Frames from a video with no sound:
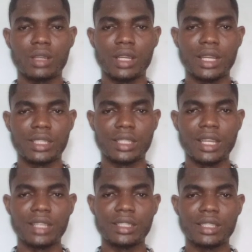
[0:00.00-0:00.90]

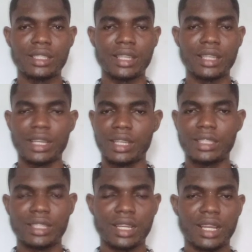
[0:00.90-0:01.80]
extend the head
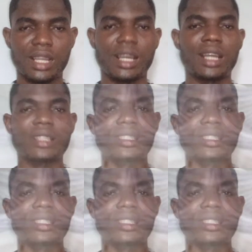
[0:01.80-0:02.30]
at